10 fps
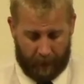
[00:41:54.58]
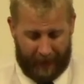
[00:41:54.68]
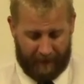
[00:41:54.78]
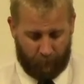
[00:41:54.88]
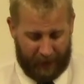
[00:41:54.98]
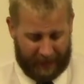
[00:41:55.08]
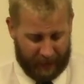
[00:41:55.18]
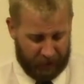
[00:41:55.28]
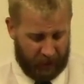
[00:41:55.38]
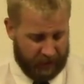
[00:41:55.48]
If we
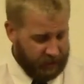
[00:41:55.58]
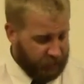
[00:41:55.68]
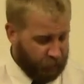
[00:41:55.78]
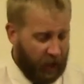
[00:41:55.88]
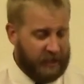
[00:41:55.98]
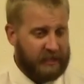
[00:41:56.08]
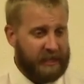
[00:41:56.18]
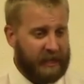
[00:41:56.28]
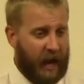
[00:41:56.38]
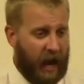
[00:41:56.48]
can just trust
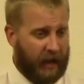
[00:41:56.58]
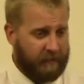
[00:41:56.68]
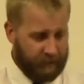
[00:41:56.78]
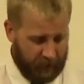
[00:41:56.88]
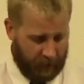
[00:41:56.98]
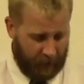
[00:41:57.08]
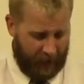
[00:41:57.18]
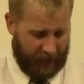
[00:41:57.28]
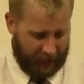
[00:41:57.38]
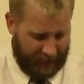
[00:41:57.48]
in God
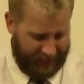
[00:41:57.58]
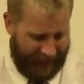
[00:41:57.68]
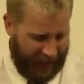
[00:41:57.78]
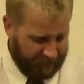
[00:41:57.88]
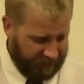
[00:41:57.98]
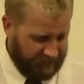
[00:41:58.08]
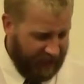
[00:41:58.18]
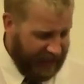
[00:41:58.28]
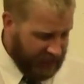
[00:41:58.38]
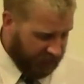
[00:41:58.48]
and, and have
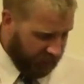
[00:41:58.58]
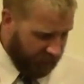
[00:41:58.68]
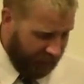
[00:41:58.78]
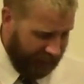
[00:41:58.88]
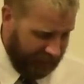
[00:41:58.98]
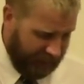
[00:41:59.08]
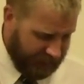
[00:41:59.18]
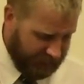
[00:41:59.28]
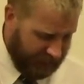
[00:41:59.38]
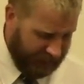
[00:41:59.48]
faith in
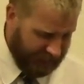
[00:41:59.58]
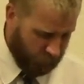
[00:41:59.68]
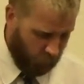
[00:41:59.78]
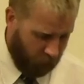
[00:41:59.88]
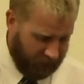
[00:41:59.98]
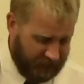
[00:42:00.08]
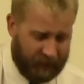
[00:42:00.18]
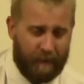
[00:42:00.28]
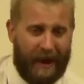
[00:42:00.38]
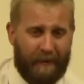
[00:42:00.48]
his, in his word and his
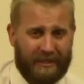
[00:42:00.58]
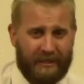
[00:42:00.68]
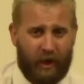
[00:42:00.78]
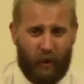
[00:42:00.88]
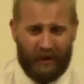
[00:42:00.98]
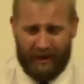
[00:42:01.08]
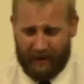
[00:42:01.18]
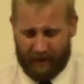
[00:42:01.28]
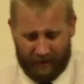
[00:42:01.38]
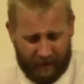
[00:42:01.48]
commandments and don't,
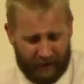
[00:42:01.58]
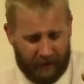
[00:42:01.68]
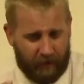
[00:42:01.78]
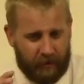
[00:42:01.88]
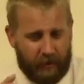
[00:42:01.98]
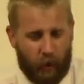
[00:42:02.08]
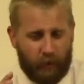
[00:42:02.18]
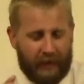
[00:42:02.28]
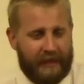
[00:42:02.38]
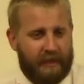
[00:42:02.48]
you know,
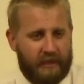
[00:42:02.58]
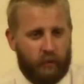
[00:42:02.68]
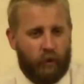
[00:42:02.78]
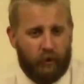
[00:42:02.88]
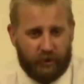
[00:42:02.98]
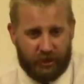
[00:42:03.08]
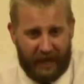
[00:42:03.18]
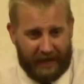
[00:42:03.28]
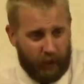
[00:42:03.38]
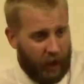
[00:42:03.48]
don't let this world
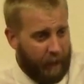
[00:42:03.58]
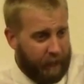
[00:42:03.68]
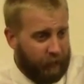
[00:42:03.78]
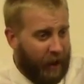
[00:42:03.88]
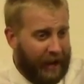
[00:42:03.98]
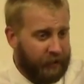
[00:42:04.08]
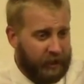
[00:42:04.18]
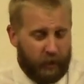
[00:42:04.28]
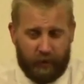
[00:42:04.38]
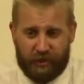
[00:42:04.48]
shake you up and rattle
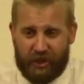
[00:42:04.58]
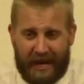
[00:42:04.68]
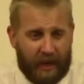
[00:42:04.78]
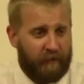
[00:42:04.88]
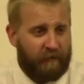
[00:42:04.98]
you and shake your